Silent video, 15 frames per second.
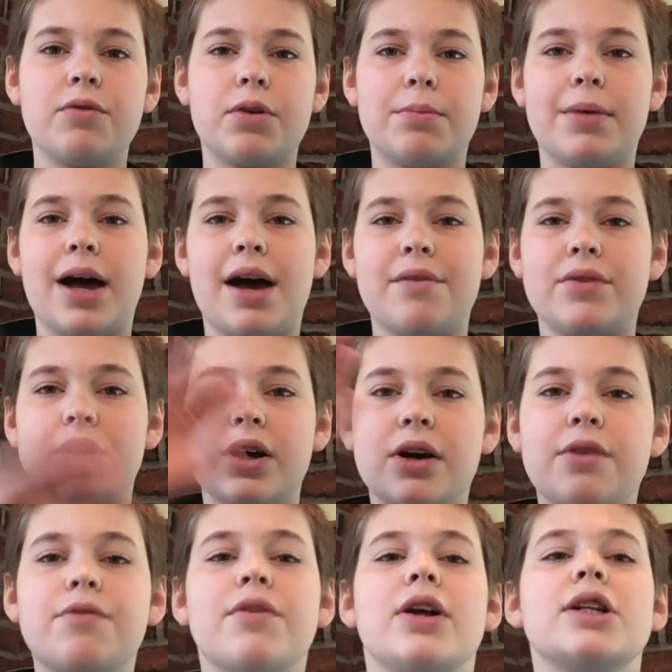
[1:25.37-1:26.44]
from having
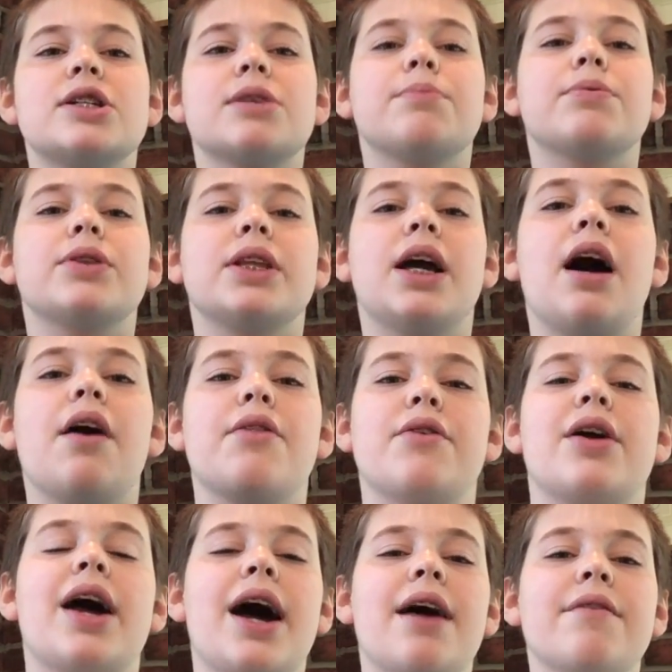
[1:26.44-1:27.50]
a friendship with the other
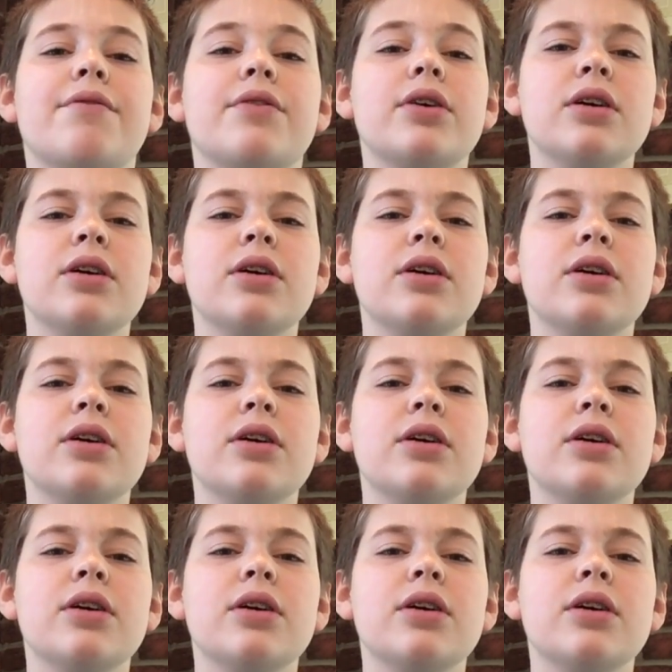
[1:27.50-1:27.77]
half.